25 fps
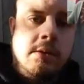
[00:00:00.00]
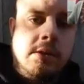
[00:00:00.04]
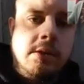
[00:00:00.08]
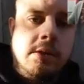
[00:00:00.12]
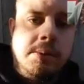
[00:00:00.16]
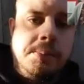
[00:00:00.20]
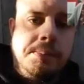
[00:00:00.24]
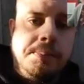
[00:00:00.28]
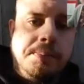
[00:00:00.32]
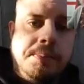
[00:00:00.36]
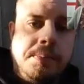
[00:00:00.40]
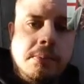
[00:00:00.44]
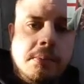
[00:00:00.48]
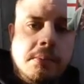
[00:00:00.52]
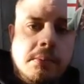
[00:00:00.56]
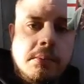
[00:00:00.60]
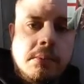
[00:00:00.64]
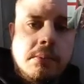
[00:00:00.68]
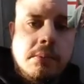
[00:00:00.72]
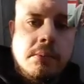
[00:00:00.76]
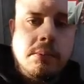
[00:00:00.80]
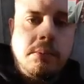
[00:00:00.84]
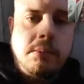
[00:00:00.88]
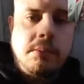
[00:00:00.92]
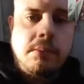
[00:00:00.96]
and people are not
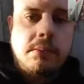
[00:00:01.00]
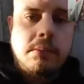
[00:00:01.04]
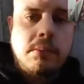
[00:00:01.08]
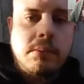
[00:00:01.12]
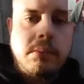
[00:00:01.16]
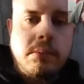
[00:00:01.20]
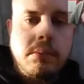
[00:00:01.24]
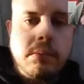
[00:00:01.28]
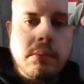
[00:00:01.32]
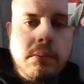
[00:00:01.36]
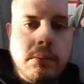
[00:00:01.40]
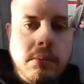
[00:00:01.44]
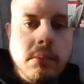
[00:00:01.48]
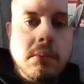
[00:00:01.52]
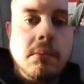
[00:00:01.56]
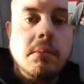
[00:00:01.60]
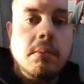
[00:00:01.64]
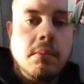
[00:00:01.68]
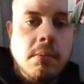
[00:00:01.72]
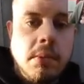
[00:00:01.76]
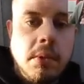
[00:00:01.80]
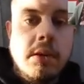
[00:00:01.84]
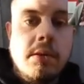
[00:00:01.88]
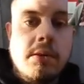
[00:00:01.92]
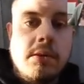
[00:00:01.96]
seeing that.
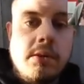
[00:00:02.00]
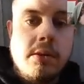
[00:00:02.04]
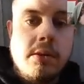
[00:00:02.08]
They're